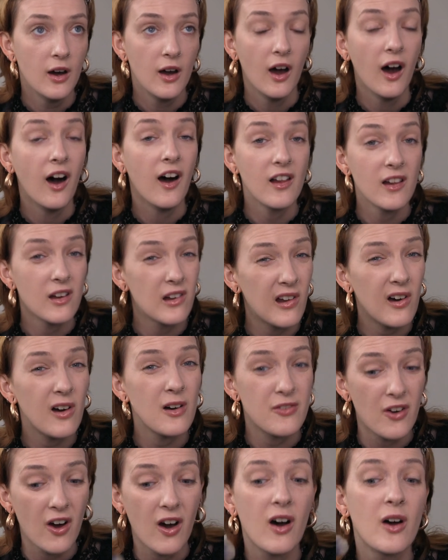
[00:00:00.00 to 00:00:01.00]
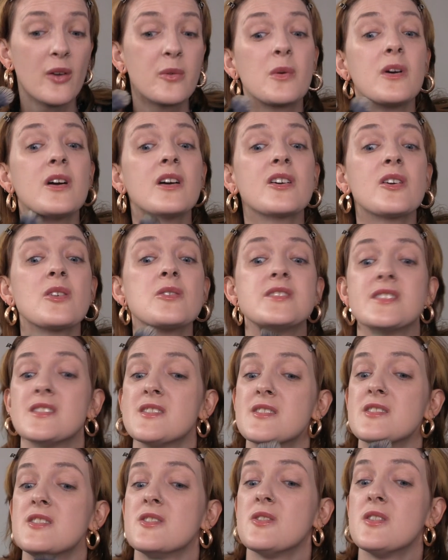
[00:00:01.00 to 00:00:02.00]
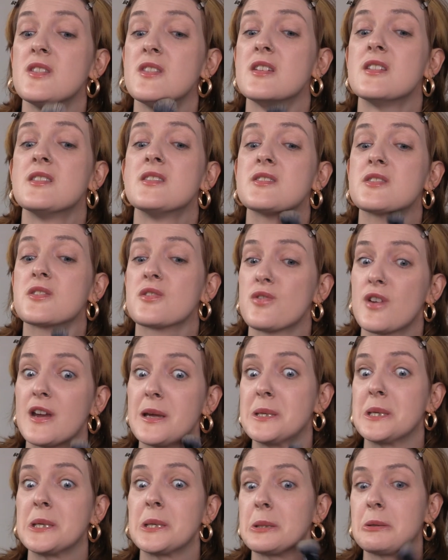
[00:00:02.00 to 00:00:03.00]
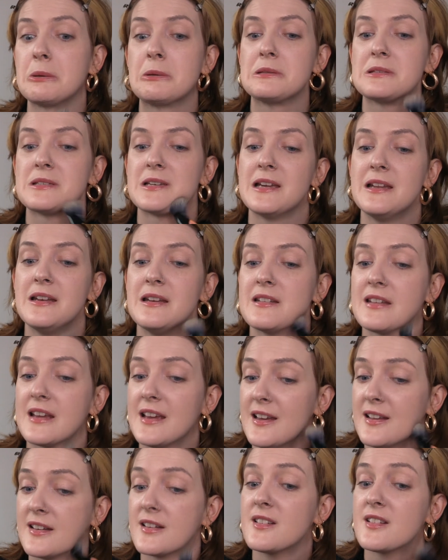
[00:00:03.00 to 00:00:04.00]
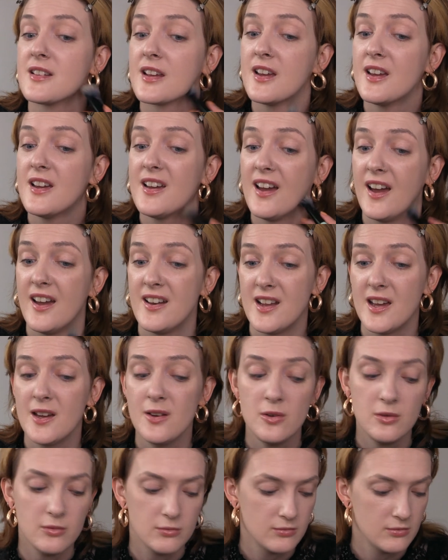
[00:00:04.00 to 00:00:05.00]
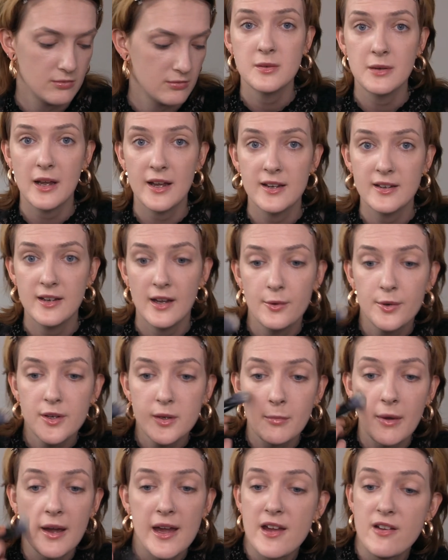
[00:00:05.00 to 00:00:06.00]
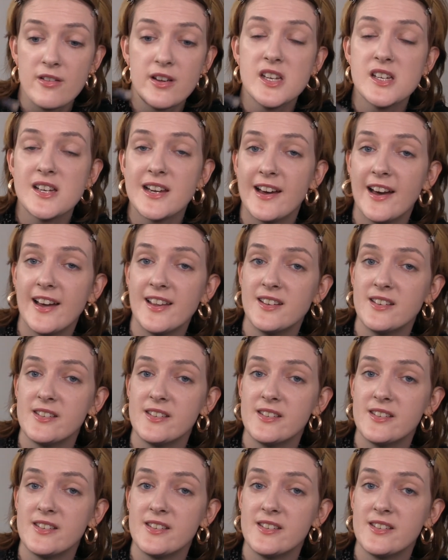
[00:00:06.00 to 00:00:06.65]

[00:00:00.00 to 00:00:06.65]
a lot of hard work goes into doing this, creating content, and I now admire it, and